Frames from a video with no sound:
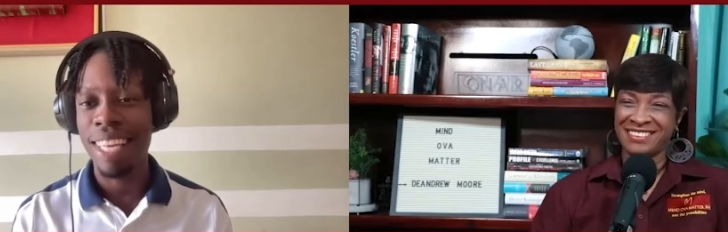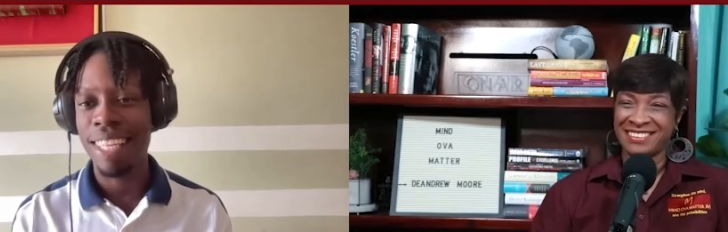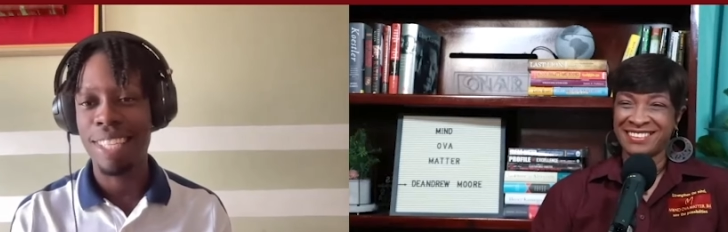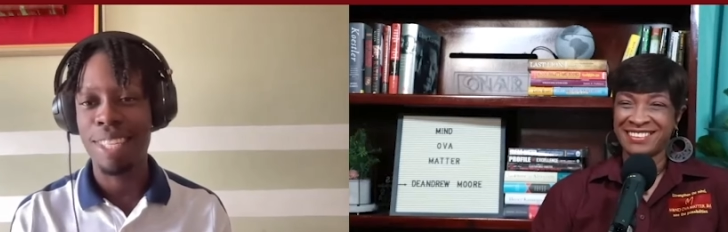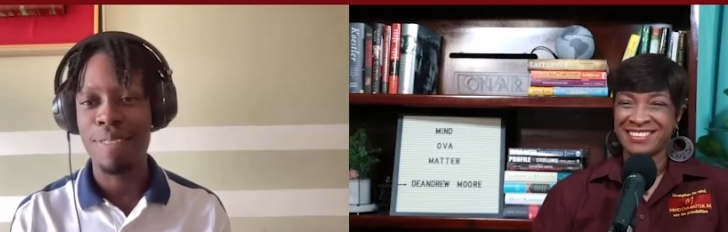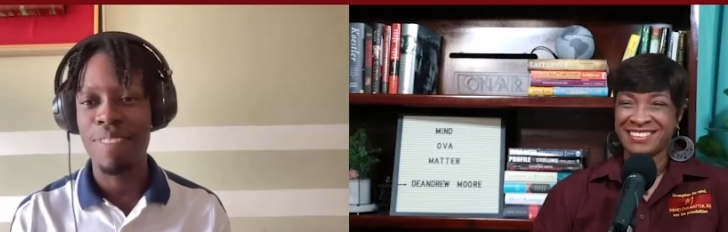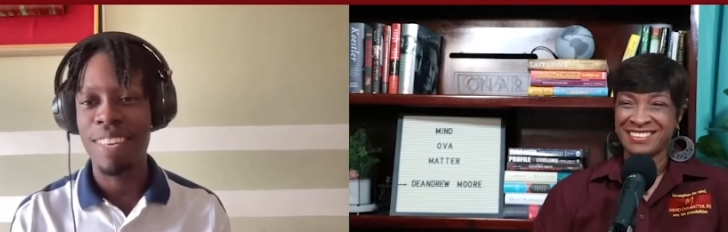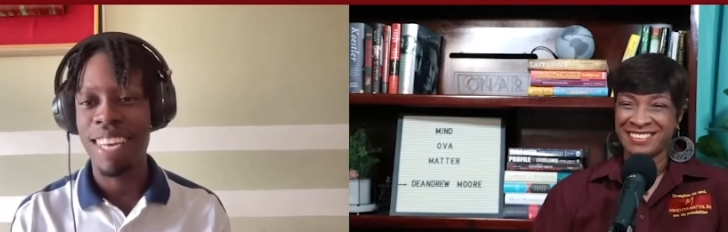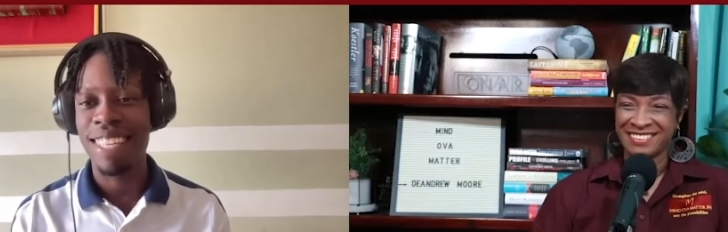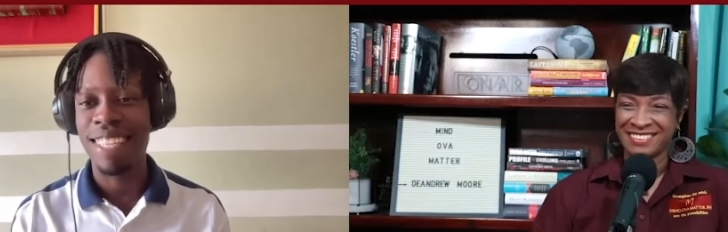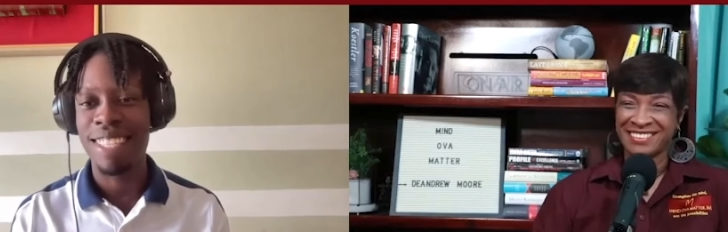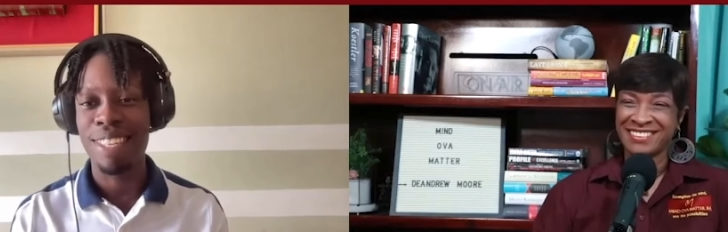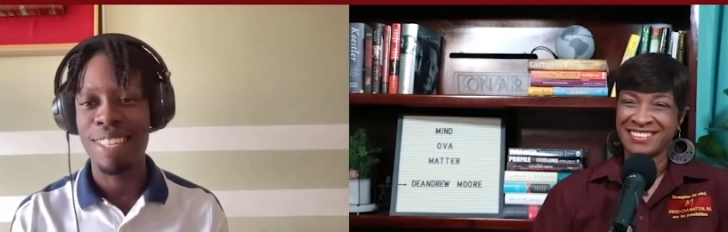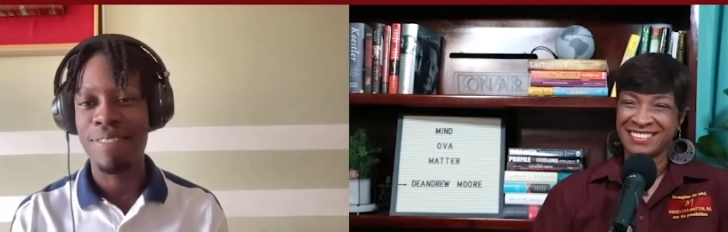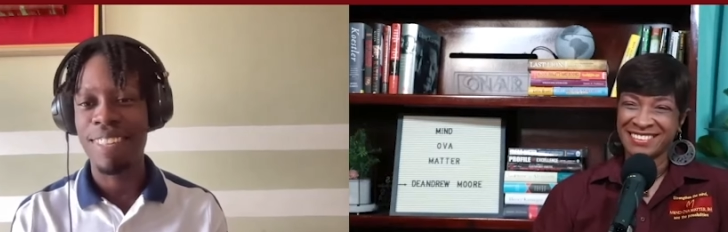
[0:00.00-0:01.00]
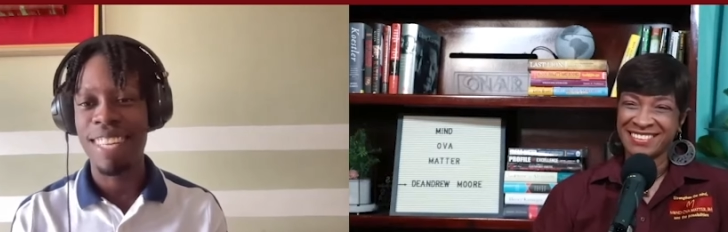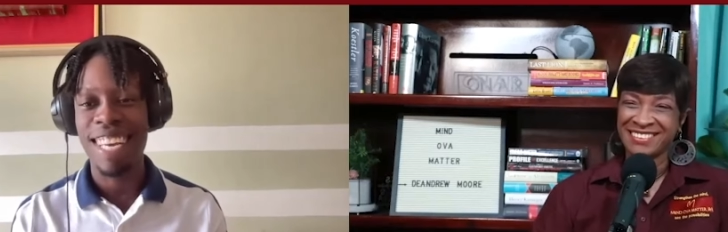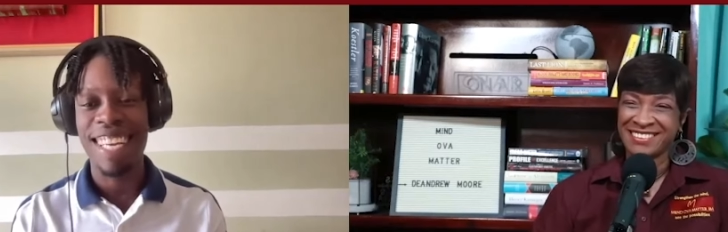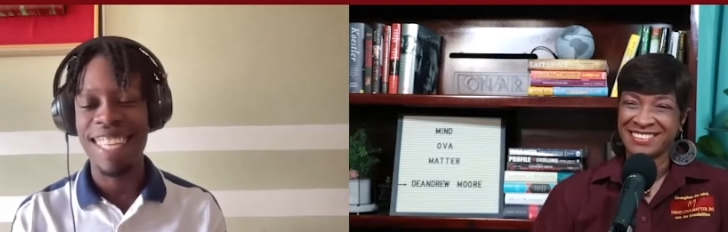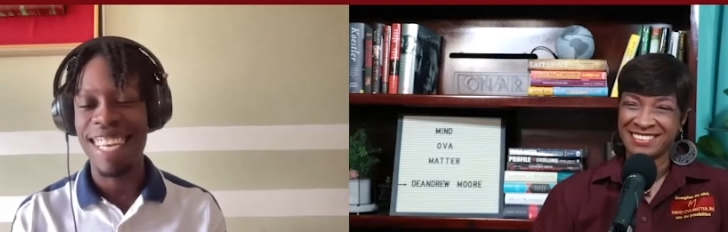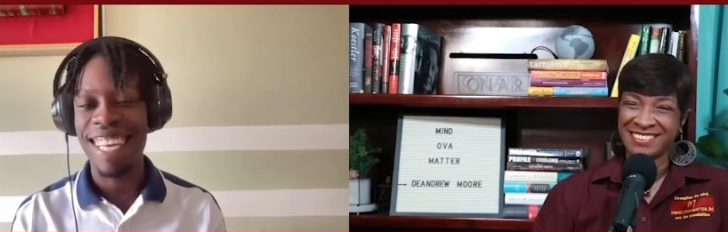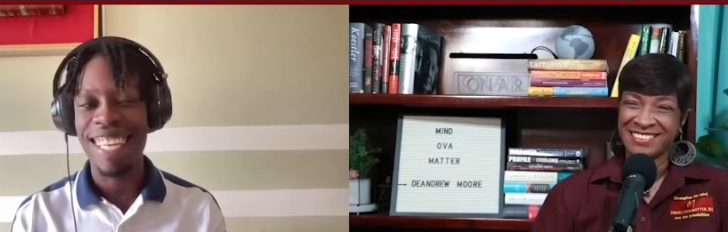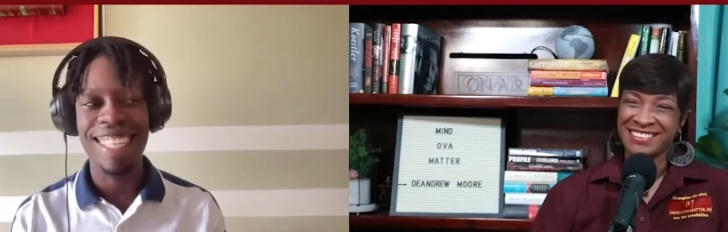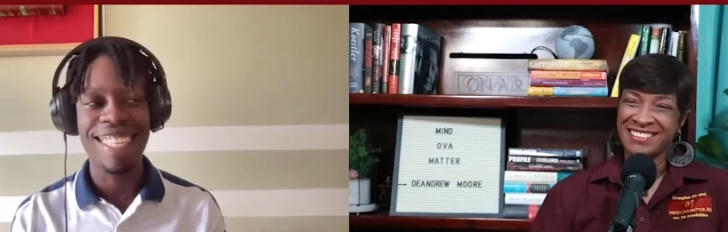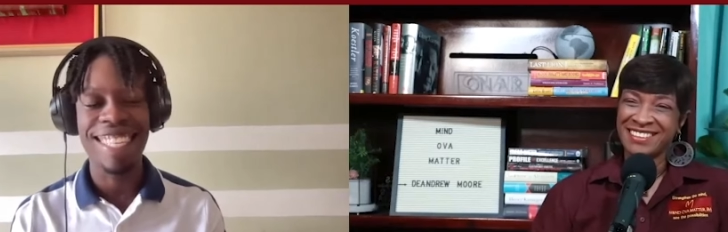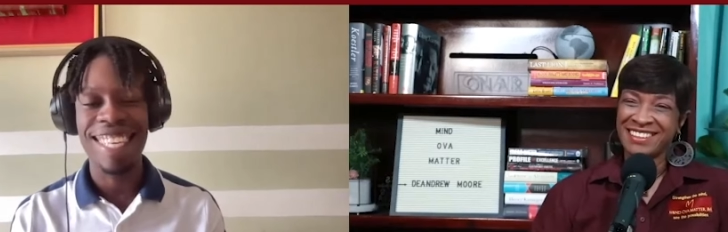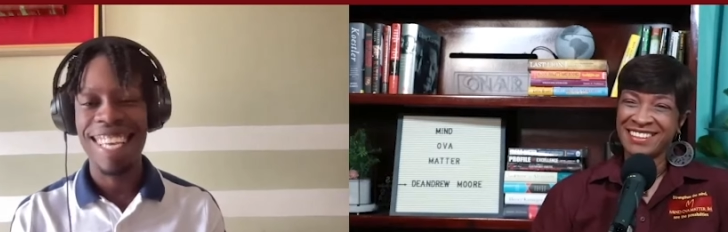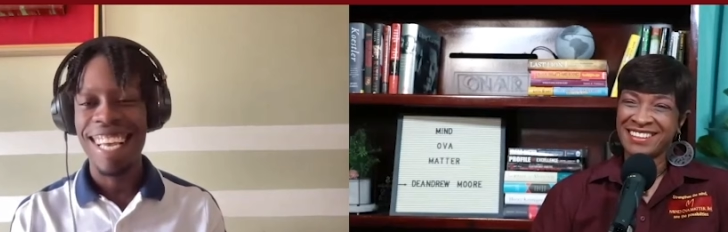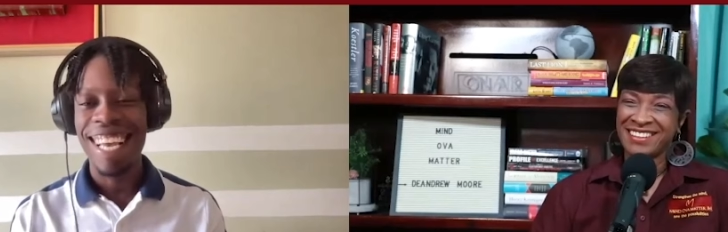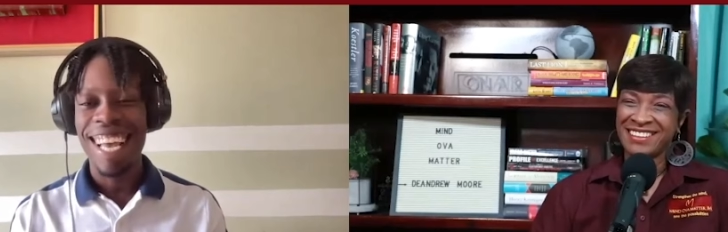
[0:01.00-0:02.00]
Speaker 1: anatomy and stuff like that.
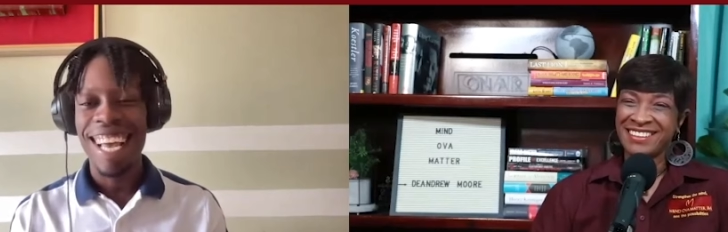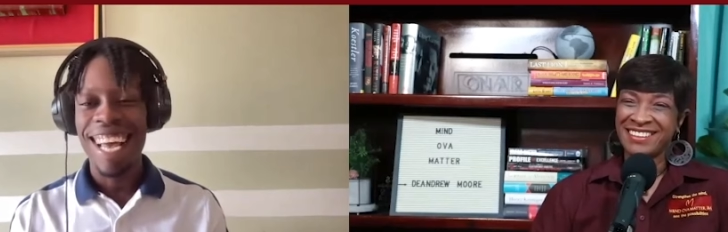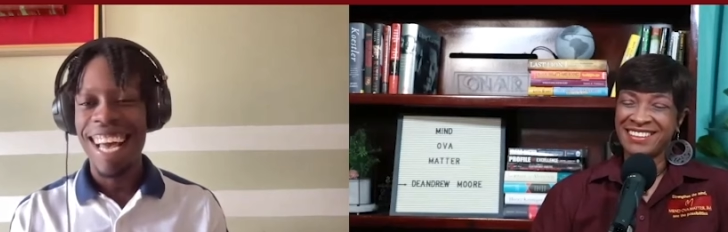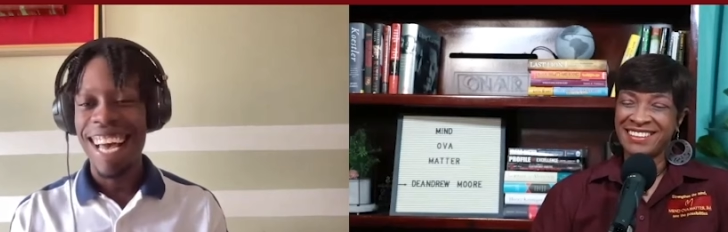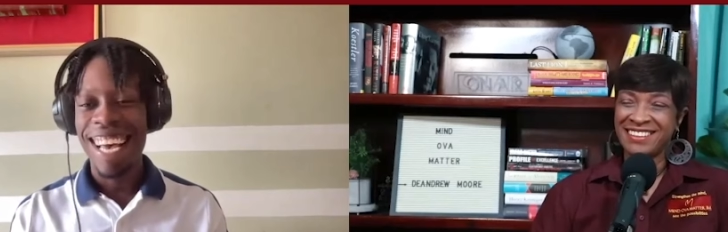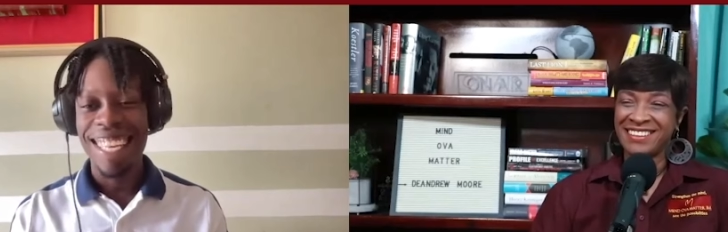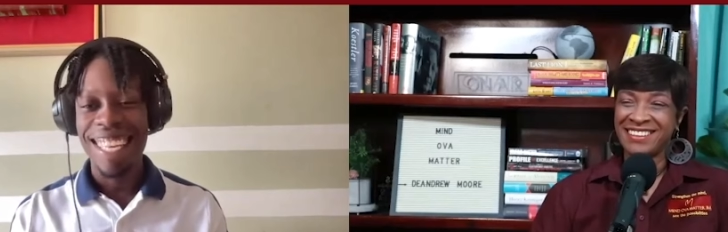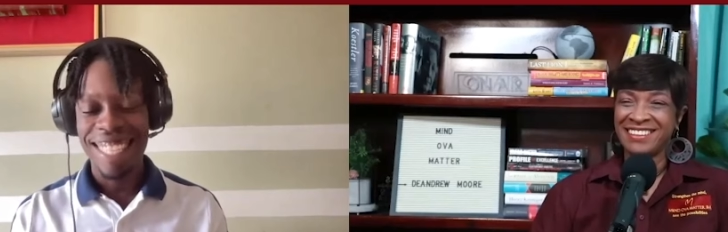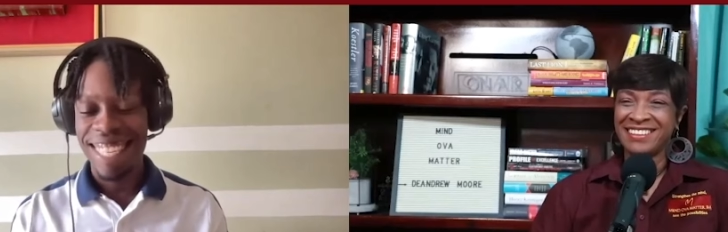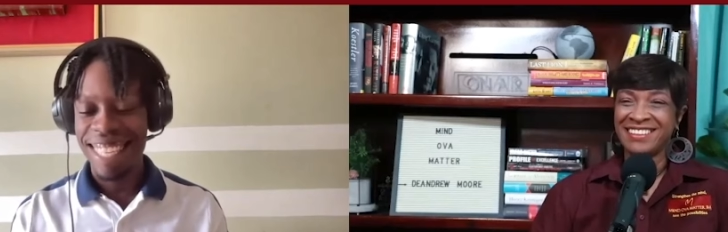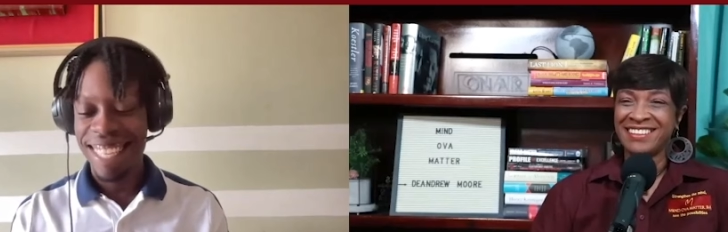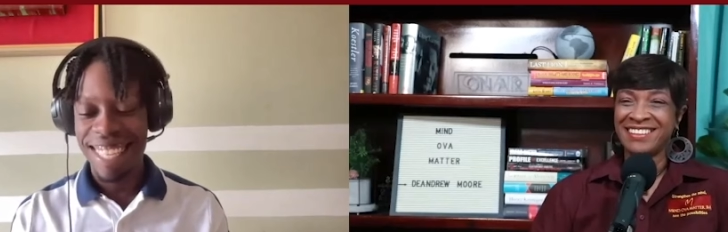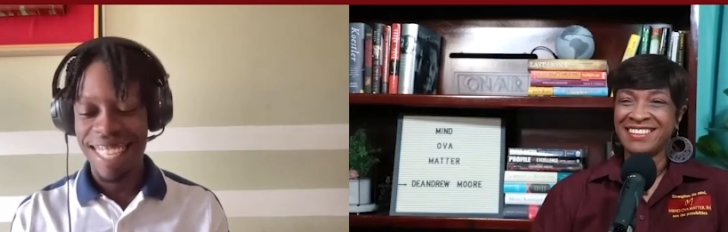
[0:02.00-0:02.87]
I said